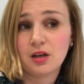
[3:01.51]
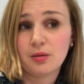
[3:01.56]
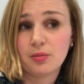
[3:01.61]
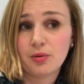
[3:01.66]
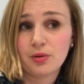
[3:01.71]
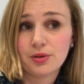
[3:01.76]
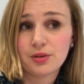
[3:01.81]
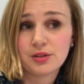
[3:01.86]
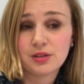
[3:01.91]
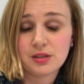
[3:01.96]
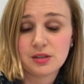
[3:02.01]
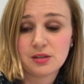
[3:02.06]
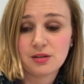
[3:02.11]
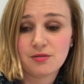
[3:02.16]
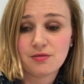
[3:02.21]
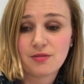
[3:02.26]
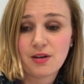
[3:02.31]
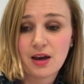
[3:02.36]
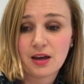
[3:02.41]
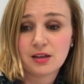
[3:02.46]
hypothesis, the
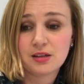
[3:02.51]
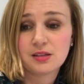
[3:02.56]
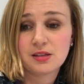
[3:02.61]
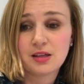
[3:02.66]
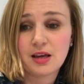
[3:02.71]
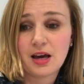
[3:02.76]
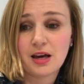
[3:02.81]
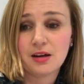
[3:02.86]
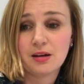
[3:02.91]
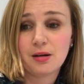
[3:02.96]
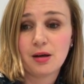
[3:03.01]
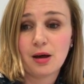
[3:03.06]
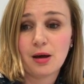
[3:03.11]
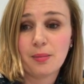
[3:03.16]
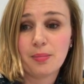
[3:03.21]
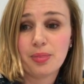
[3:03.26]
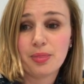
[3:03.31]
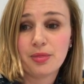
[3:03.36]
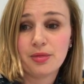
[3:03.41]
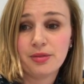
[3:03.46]
fact that
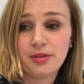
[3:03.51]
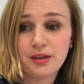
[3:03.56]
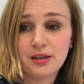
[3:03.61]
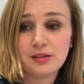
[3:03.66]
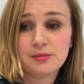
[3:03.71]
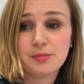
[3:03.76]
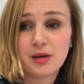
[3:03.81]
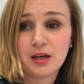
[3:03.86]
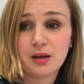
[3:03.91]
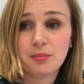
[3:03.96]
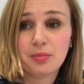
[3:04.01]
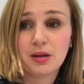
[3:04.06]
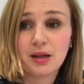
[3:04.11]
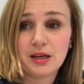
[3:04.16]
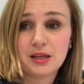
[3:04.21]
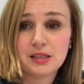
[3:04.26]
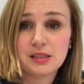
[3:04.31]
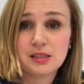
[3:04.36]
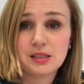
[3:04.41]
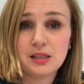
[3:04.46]
these men are
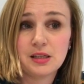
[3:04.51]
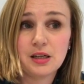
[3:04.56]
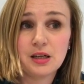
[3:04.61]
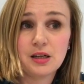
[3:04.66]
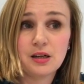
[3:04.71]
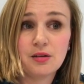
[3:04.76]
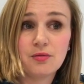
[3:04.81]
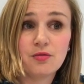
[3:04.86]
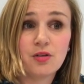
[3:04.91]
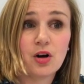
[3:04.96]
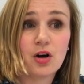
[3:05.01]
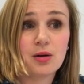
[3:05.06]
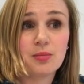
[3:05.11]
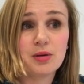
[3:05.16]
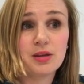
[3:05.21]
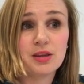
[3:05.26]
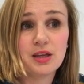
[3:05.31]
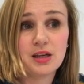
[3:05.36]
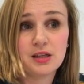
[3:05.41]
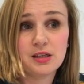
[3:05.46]
placed in an
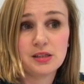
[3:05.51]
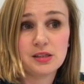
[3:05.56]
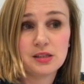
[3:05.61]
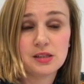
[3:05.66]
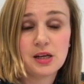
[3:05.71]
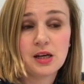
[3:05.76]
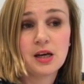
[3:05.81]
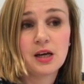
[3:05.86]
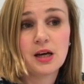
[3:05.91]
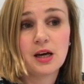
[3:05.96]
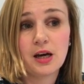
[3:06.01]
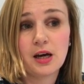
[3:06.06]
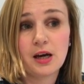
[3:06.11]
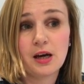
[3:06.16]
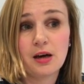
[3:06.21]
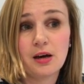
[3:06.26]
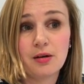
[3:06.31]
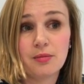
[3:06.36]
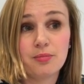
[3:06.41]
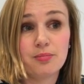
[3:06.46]
environment that is
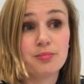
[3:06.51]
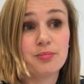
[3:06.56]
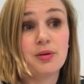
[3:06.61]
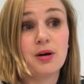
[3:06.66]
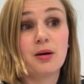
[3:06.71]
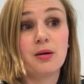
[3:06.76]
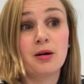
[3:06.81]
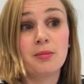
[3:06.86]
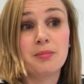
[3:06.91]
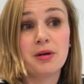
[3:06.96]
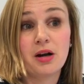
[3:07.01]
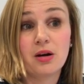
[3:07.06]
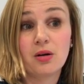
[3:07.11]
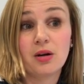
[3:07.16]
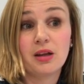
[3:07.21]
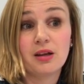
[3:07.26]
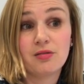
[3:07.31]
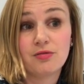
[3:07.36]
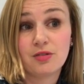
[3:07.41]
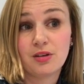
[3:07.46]

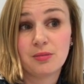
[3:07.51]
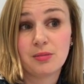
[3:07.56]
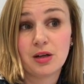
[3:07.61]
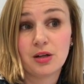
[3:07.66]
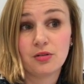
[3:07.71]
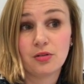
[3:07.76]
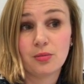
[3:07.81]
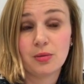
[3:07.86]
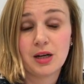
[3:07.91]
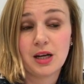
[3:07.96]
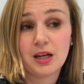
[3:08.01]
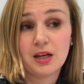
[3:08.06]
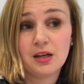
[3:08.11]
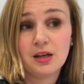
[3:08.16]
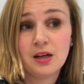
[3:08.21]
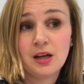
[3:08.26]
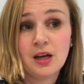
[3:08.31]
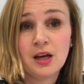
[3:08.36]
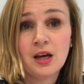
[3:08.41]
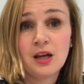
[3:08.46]
primarily female dominated.
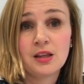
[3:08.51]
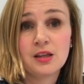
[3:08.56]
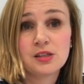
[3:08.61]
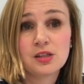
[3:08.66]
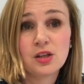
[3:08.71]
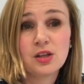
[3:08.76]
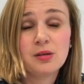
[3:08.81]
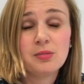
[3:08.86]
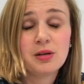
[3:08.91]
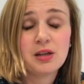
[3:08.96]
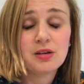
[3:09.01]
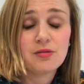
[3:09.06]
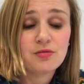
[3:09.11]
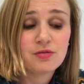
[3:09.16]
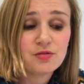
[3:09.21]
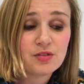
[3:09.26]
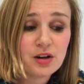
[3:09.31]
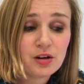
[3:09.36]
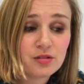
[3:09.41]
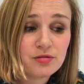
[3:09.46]
There's only been a
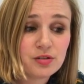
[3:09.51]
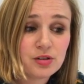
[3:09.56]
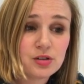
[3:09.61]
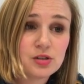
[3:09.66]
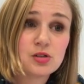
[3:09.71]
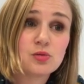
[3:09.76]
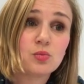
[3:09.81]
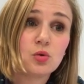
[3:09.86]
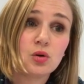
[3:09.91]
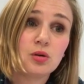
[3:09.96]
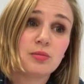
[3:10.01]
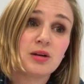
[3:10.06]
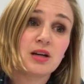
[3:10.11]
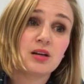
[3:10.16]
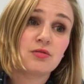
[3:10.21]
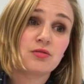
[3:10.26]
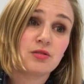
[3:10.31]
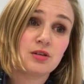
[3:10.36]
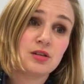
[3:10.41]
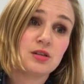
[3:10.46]
very, very small amount
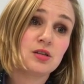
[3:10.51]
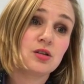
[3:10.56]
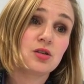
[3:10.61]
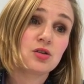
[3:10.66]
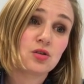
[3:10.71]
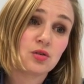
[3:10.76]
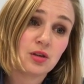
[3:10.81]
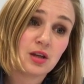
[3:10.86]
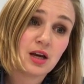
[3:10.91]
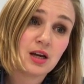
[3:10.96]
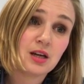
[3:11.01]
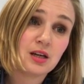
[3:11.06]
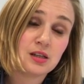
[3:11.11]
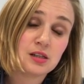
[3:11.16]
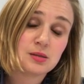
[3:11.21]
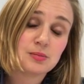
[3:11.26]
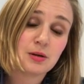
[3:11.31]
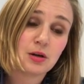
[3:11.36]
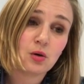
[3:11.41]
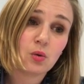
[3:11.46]
of research on that, and
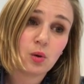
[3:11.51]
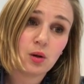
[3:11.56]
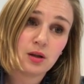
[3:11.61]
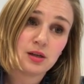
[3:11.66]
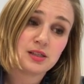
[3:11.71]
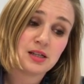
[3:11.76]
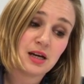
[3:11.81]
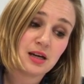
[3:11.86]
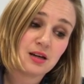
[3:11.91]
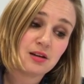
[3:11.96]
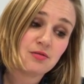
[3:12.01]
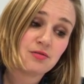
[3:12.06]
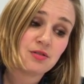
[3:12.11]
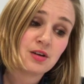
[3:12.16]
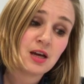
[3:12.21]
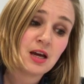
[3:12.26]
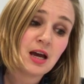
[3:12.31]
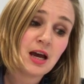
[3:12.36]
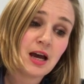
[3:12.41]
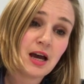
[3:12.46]
it's been qualitative,
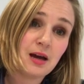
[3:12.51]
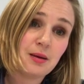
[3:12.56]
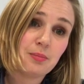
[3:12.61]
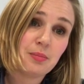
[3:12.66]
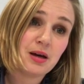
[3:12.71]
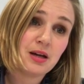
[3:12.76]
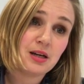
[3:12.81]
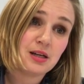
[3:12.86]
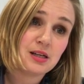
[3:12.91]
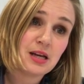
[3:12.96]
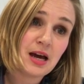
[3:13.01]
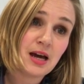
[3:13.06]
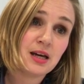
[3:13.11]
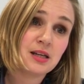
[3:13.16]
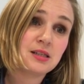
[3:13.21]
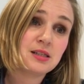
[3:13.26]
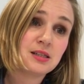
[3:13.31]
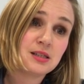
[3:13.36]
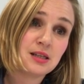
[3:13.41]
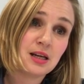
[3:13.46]
and it
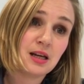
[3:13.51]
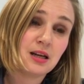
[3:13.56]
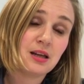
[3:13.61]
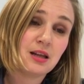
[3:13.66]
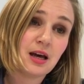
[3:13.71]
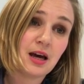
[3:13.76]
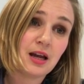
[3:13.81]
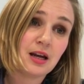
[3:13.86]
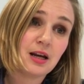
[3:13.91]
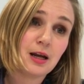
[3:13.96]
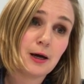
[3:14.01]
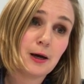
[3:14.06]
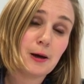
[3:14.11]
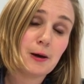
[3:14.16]
has said that